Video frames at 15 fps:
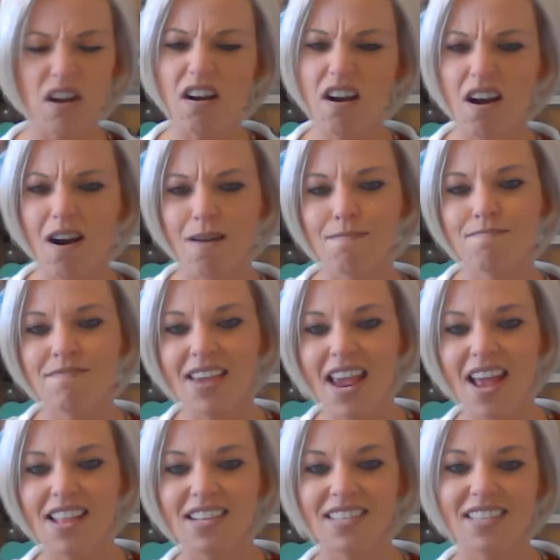oh
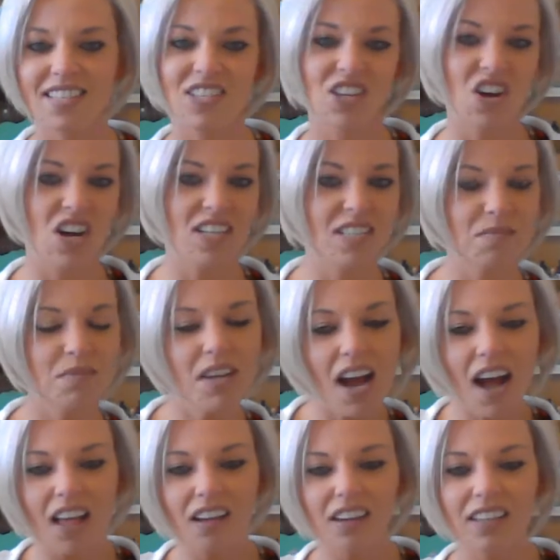man, this is an awesome
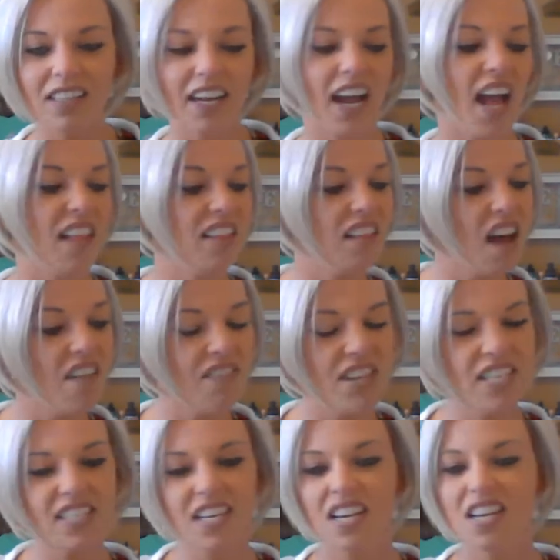color. Like I love this.